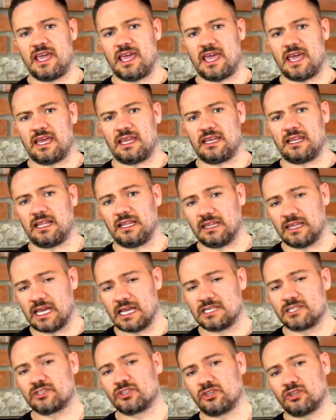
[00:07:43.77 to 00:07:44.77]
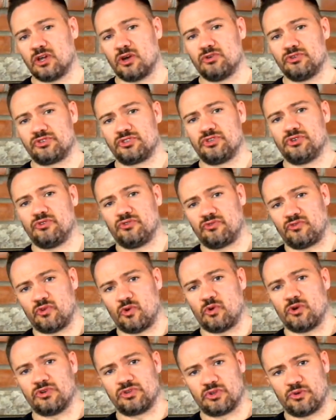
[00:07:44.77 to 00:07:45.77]
and less close to
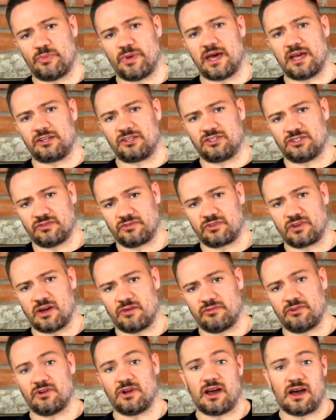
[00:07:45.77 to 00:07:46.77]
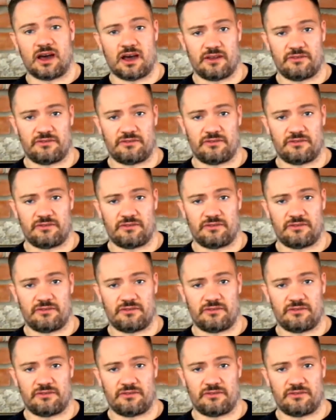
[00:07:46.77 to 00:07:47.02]
forests or patches of cover, I